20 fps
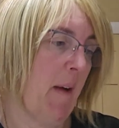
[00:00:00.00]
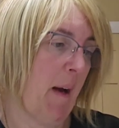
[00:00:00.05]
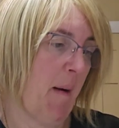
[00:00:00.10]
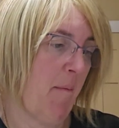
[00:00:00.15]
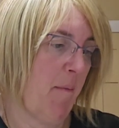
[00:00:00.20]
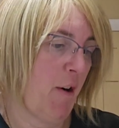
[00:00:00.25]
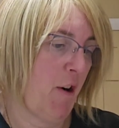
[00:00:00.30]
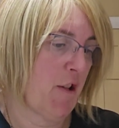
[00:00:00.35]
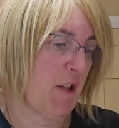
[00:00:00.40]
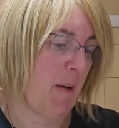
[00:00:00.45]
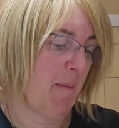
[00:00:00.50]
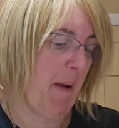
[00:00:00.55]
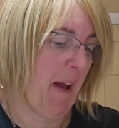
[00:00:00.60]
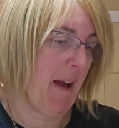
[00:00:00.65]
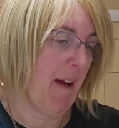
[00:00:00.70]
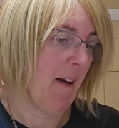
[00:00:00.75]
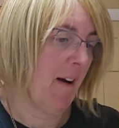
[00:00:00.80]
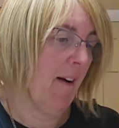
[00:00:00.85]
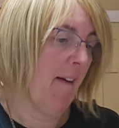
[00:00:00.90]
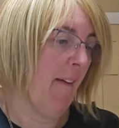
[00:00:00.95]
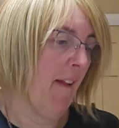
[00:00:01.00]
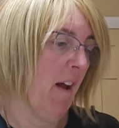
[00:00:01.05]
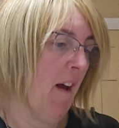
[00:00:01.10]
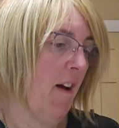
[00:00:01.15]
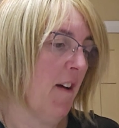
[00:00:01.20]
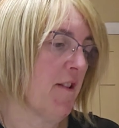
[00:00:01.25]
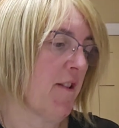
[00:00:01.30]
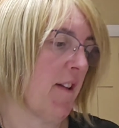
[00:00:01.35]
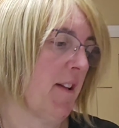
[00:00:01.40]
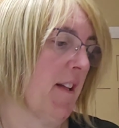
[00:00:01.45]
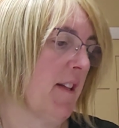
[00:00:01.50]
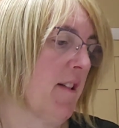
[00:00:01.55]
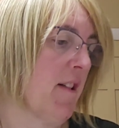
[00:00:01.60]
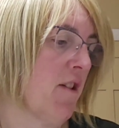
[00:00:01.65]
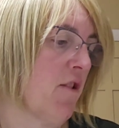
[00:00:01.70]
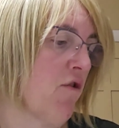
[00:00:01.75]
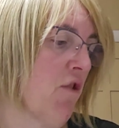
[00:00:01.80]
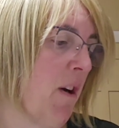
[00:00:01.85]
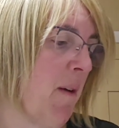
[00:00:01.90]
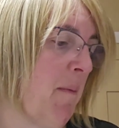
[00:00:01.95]
project bag. So this is
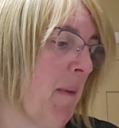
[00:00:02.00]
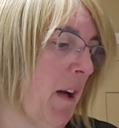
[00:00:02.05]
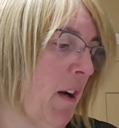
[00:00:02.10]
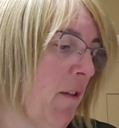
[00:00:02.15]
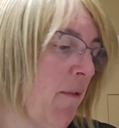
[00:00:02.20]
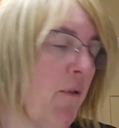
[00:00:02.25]
Dreaming of